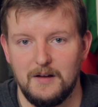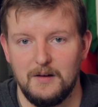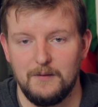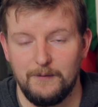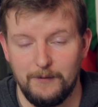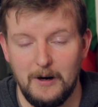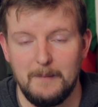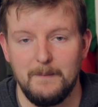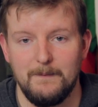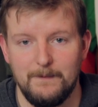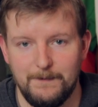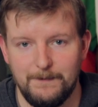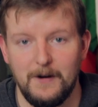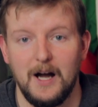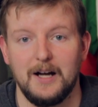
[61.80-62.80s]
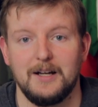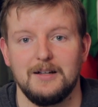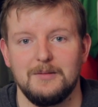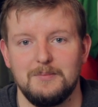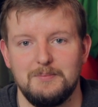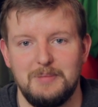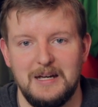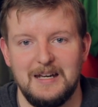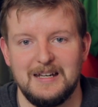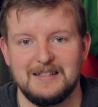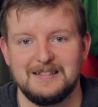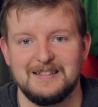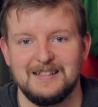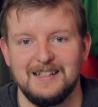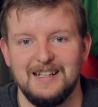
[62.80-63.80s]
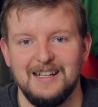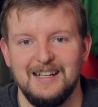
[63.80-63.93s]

the from fuck piss.